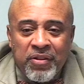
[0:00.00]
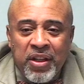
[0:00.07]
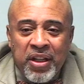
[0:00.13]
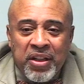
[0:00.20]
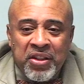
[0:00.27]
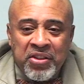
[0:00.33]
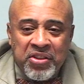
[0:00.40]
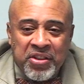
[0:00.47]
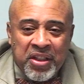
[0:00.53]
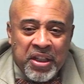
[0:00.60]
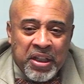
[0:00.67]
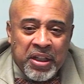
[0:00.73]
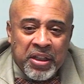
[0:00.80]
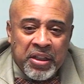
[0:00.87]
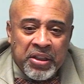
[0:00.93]
of that and
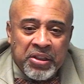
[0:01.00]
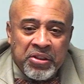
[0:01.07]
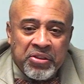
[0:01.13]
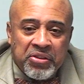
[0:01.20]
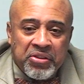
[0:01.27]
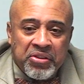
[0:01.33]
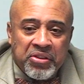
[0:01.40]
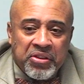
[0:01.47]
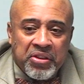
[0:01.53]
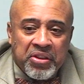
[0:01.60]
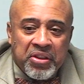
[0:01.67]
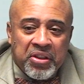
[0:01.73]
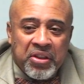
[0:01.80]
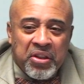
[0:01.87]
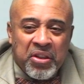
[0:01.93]
says,
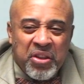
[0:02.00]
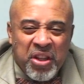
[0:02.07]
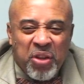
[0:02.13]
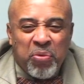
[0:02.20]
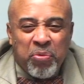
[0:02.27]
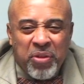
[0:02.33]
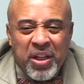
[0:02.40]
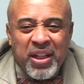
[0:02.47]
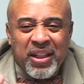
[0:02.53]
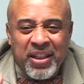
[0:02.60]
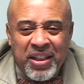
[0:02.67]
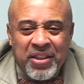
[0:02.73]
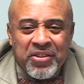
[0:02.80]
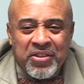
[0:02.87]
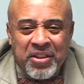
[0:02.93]
there
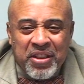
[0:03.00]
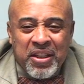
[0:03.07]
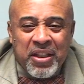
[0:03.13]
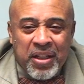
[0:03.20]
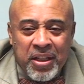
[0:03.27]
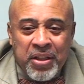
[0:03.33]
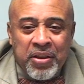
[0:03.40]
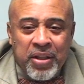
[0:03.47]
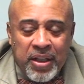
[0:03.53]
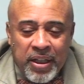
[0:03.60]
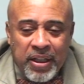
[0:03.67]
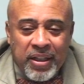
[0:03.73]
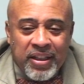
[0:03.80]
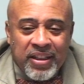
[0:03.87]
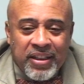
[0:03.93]
really isn't anything